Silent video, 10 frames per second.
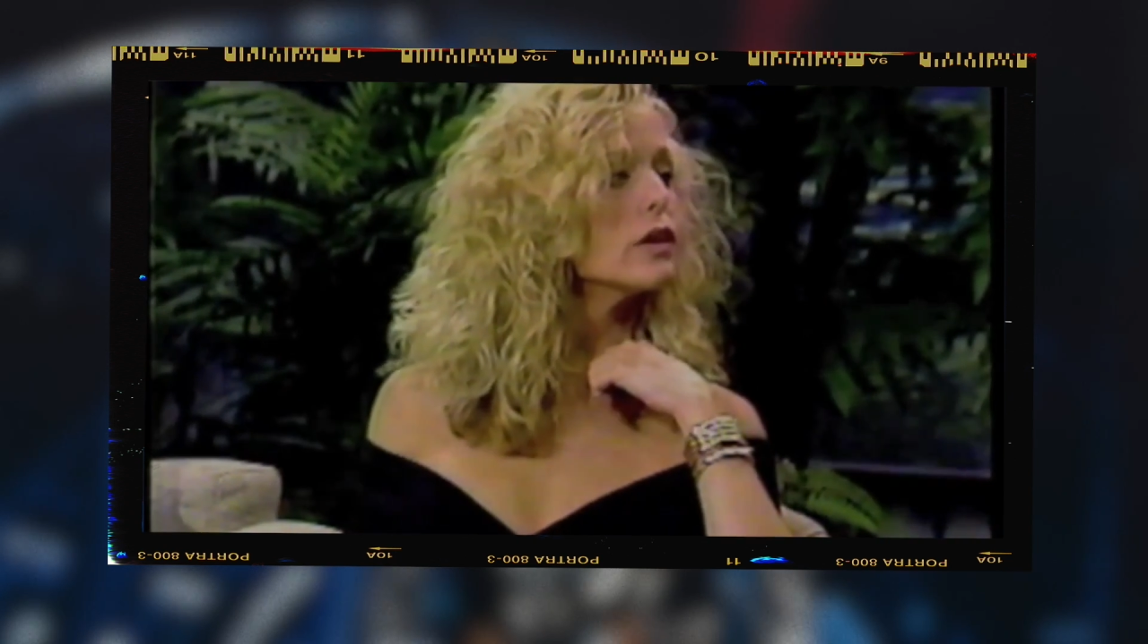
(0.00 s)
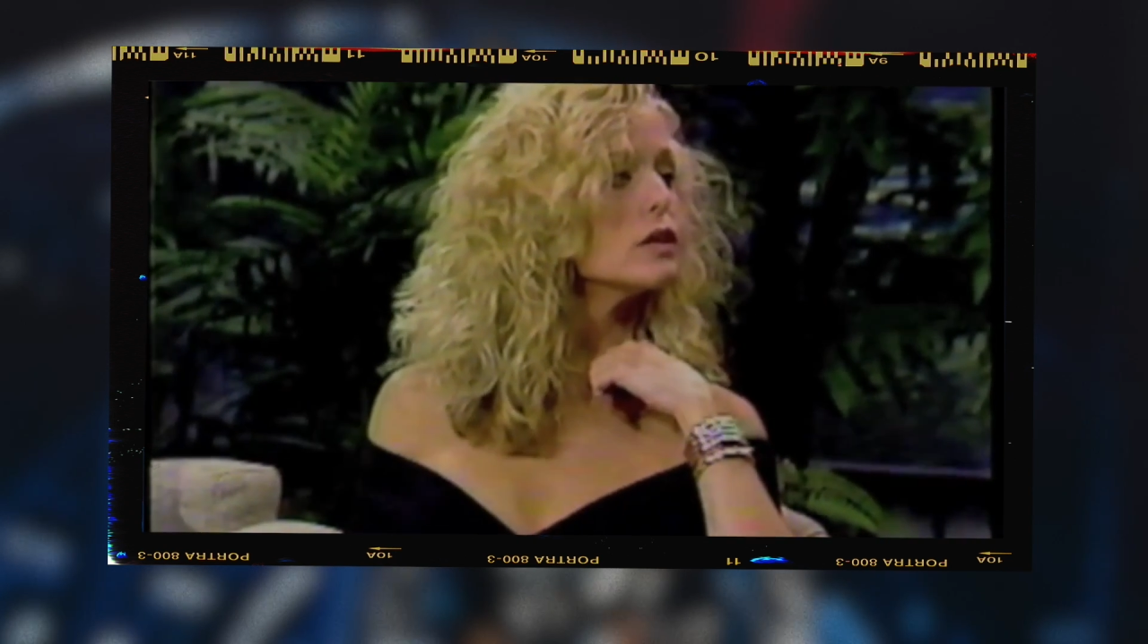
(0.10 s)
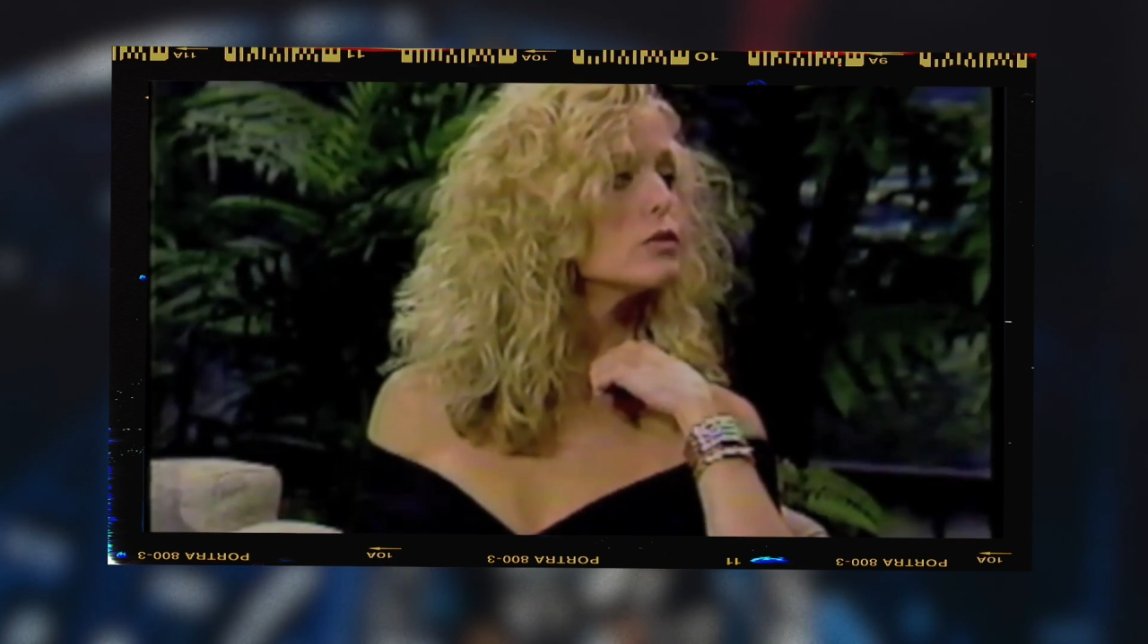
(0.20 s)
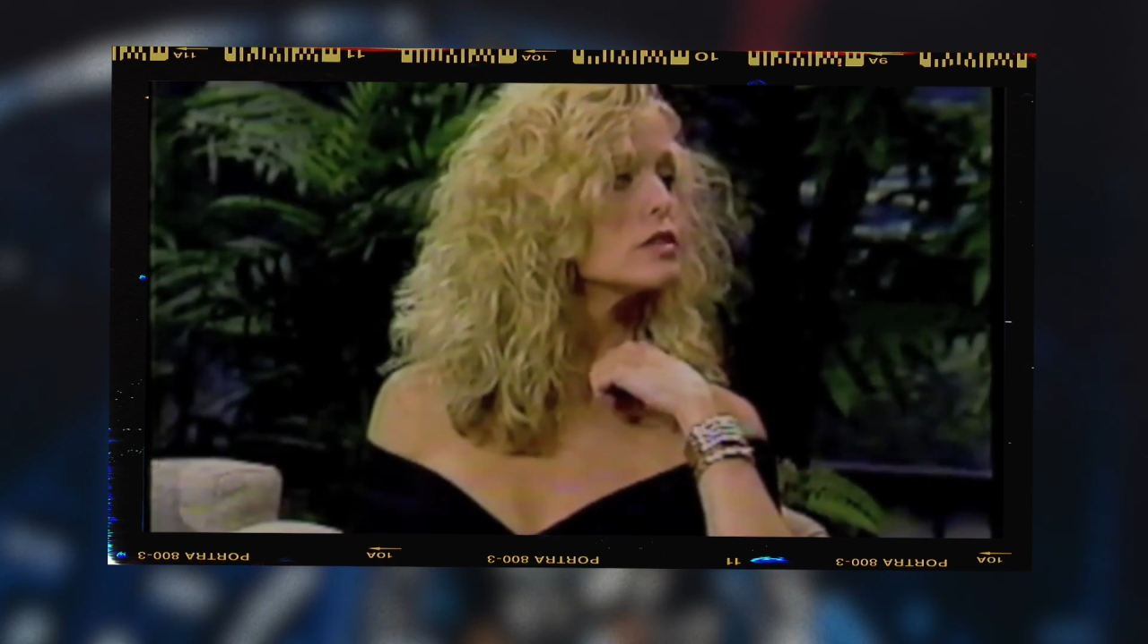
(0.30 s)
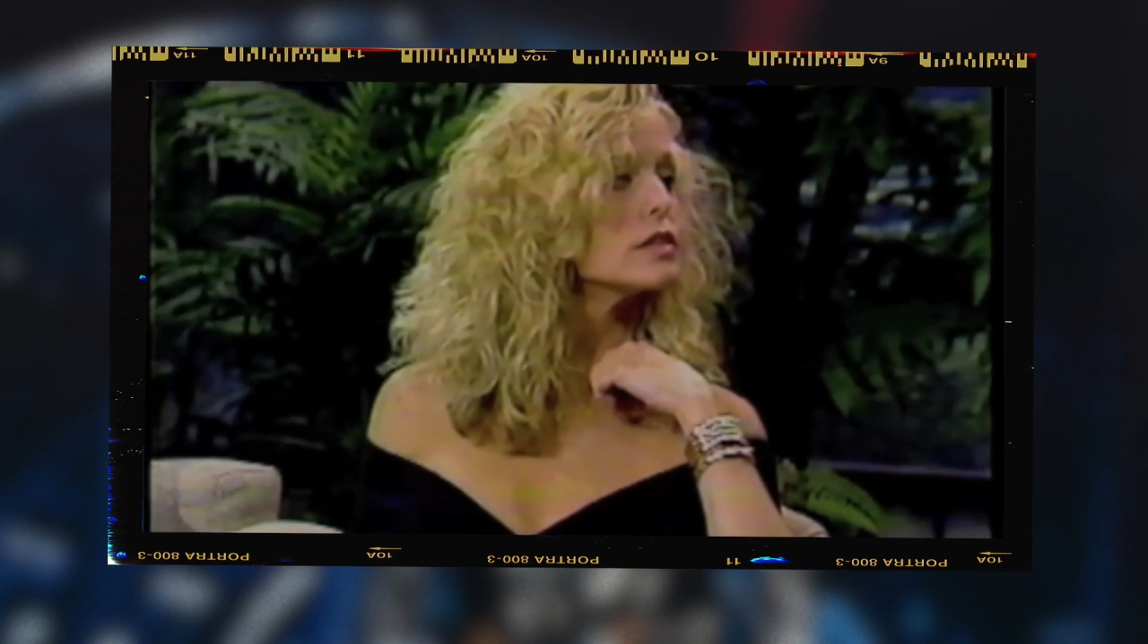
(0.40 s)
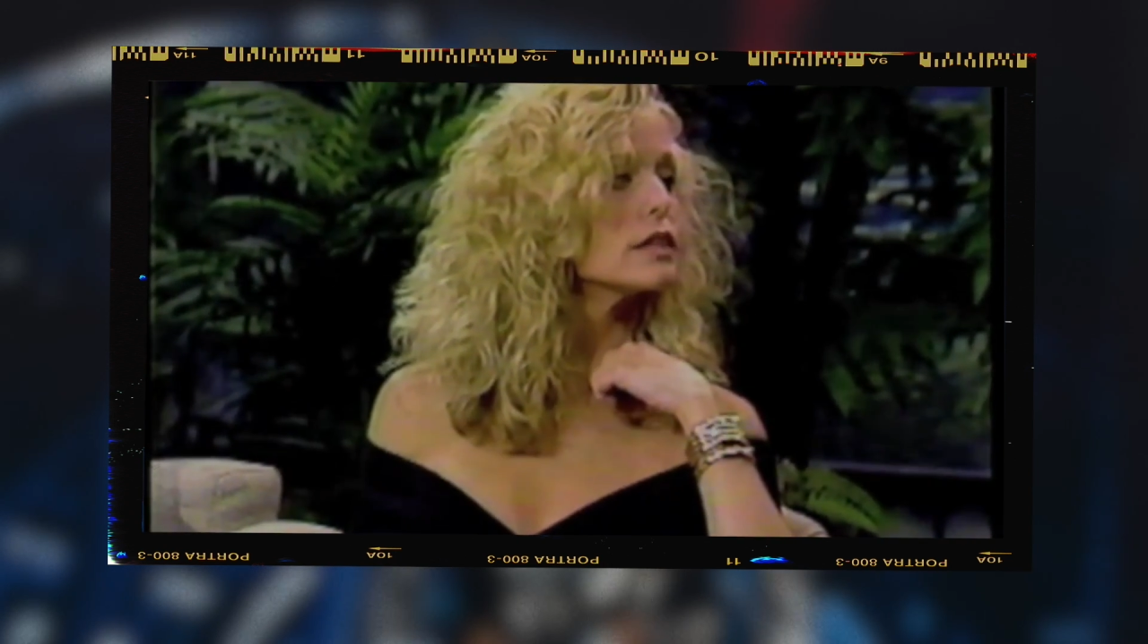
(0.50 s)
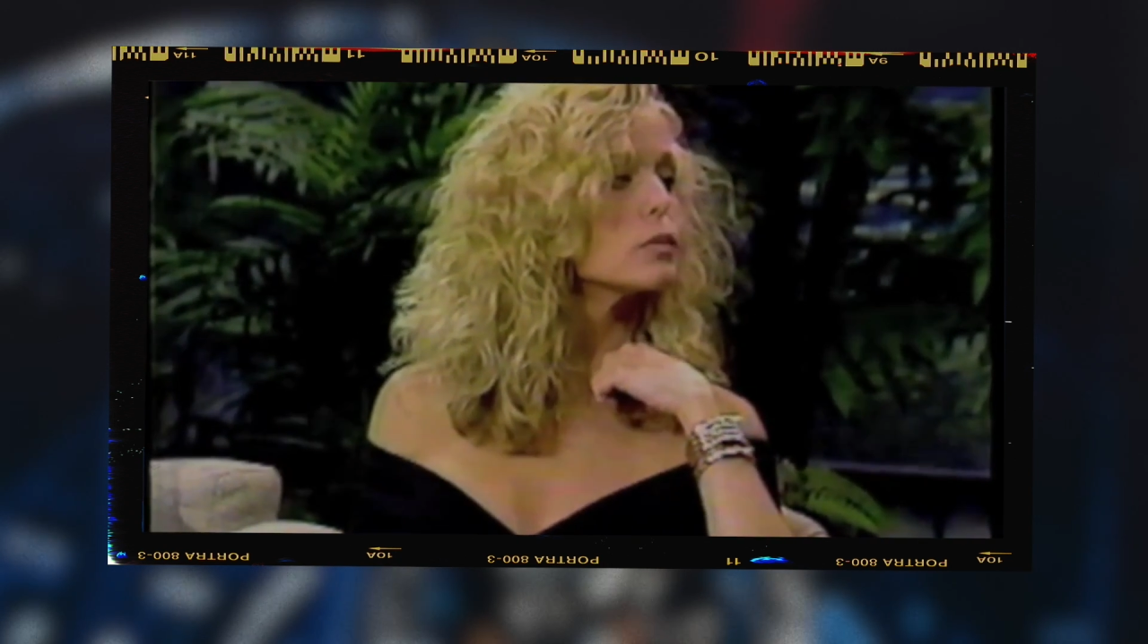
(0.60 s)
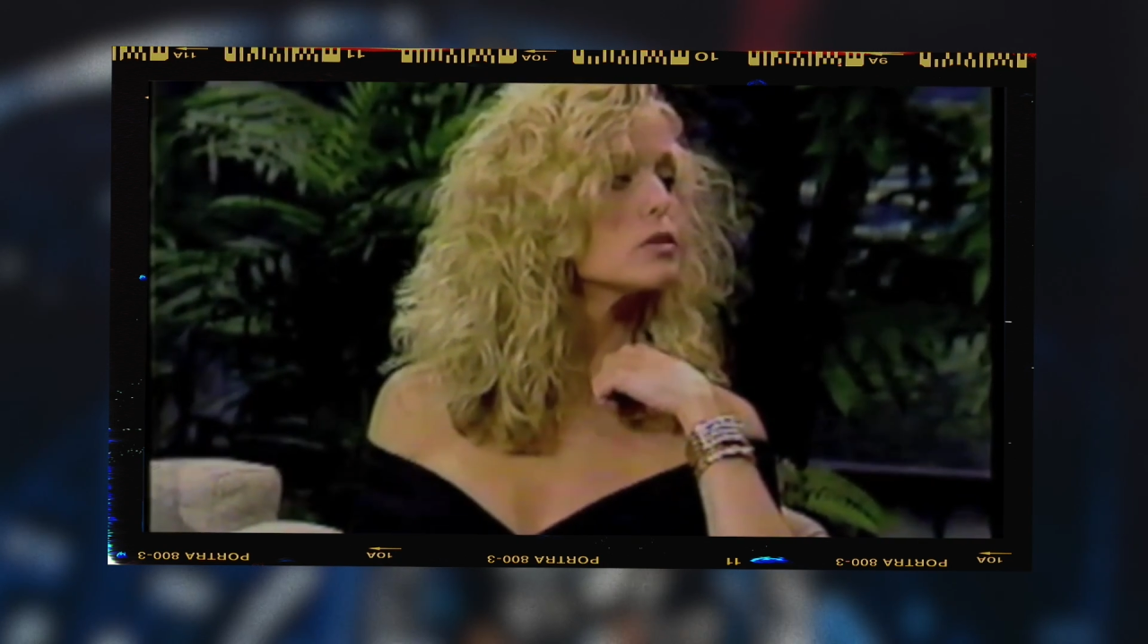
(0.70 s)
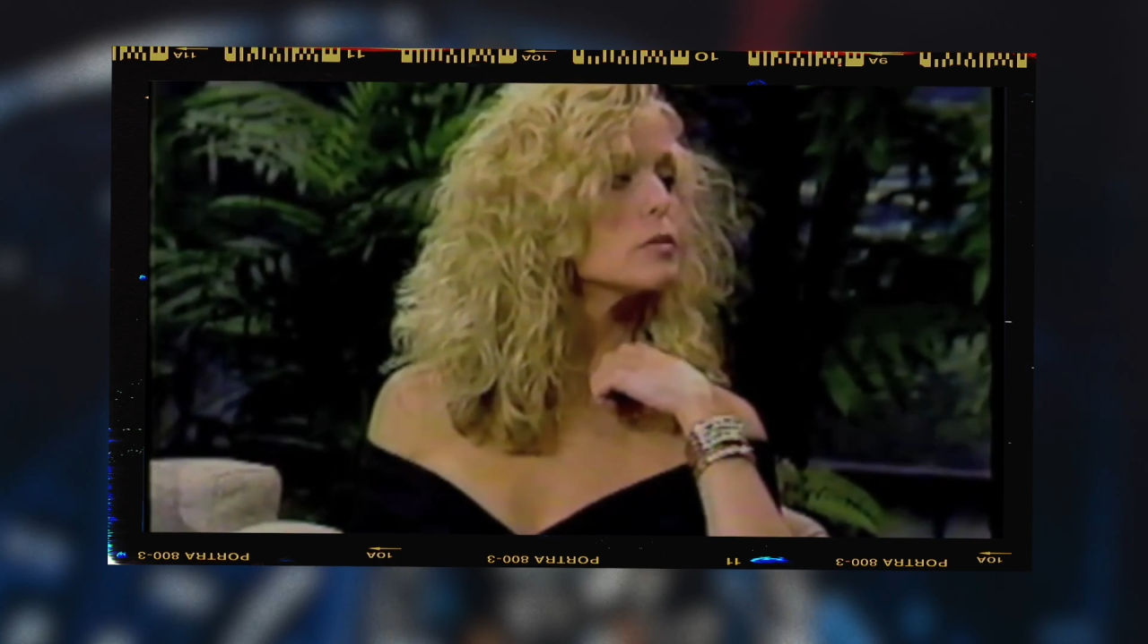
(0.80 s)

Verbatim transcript: very interesting.